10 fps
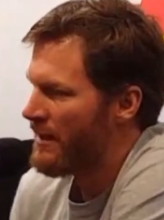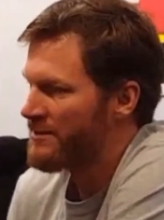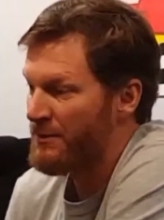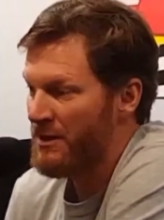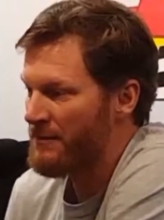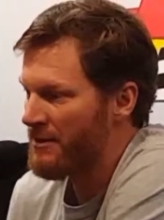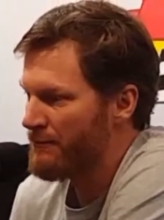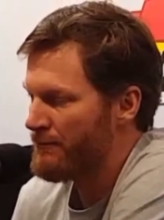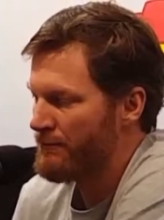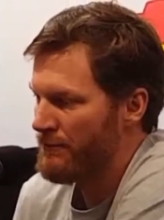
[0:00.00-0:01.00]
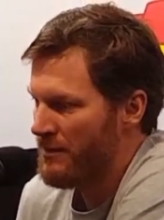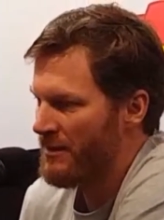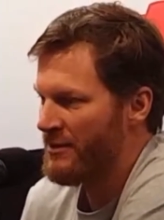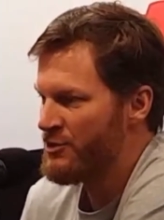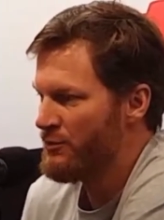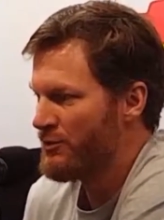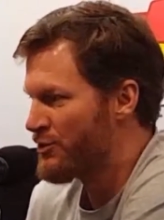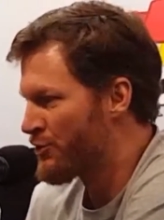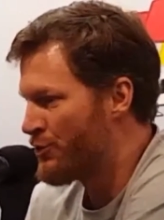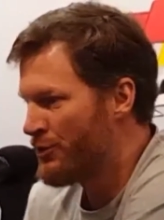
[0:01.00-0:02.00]
that's becoming a, an issue,
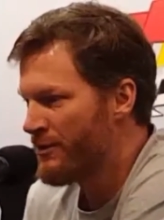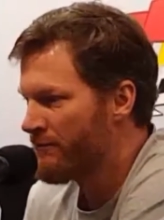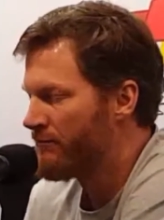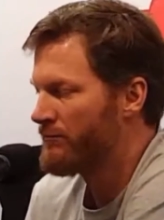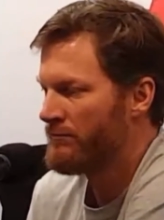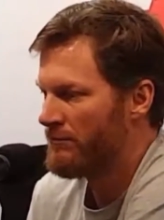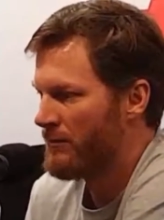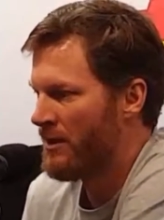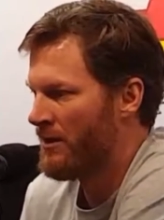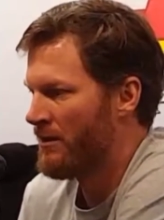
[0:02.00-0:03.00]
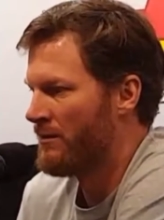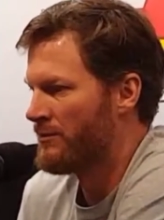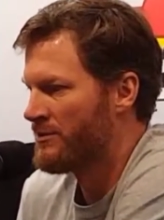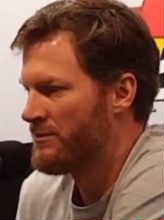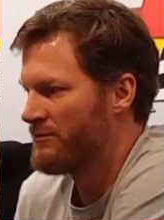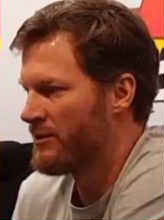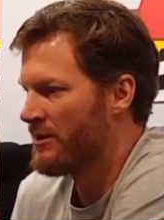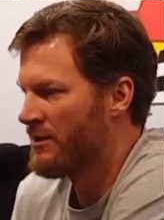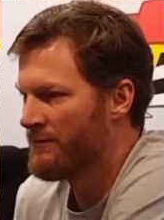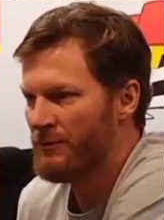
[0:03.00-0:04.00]
which is good. Uh,
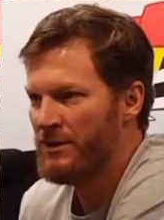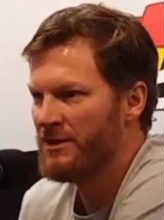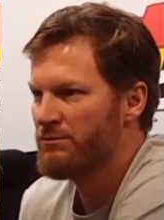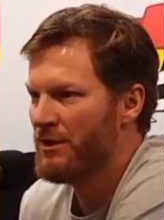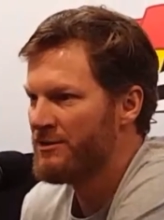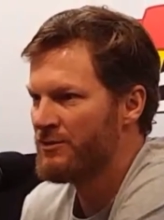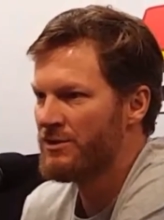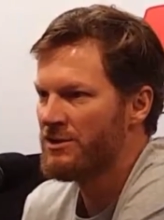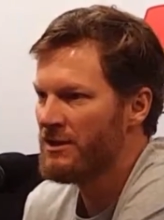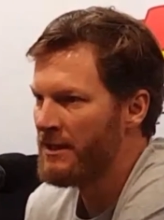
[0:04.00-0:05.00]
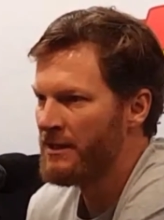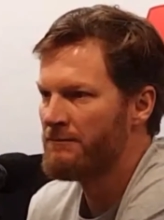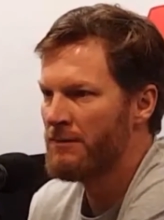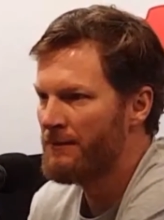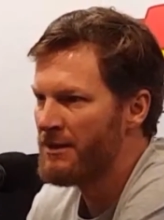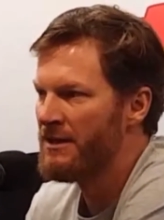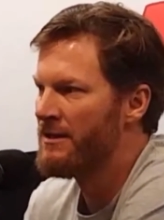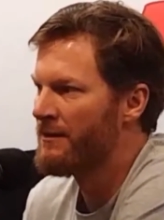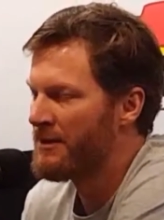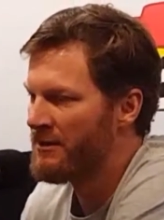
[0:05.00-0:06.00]
we loved when this place was slick and
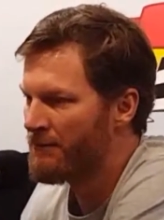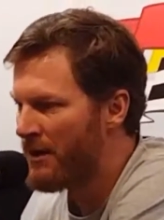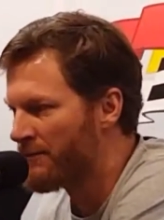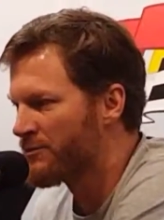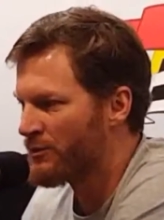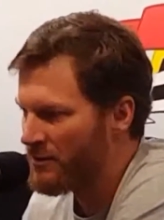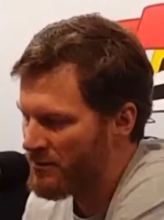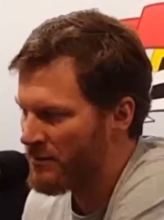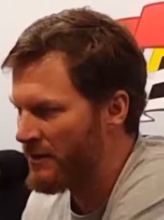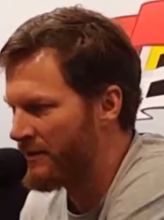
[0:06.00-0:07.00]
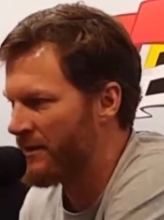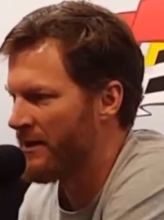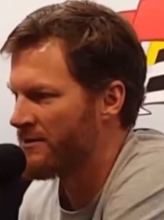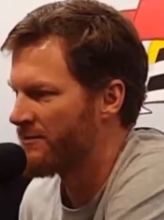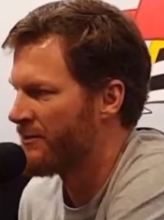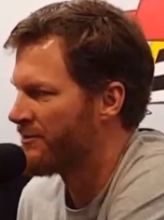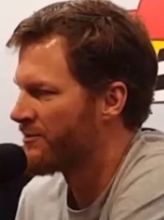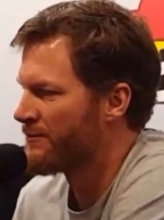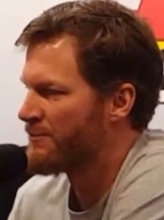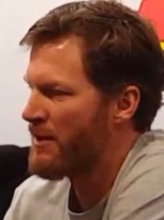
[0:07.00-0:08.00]
bumpy. I mean, the bumps were getting kind of severe
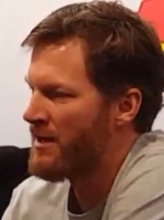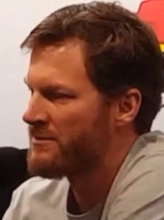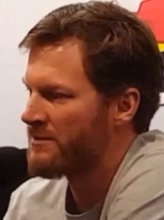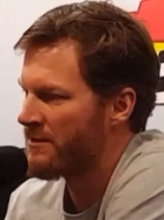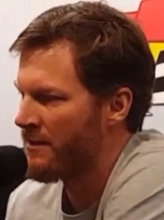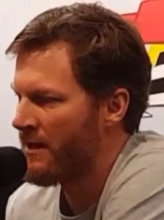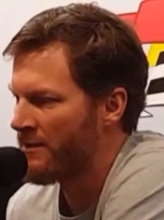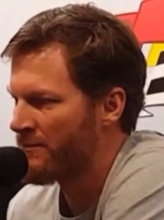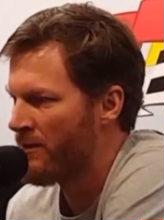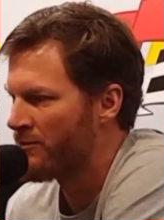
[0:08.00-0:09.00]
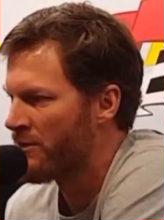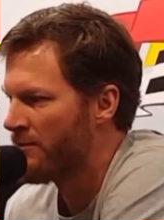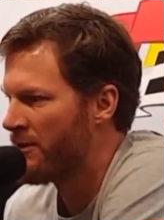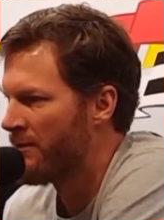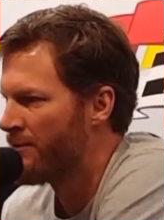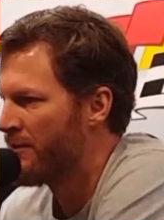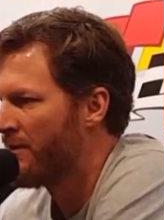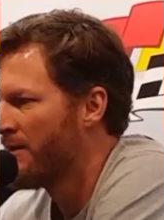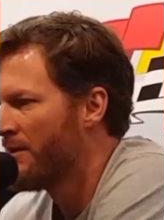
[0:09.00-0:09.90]
in some spots, and that asphalt was coming up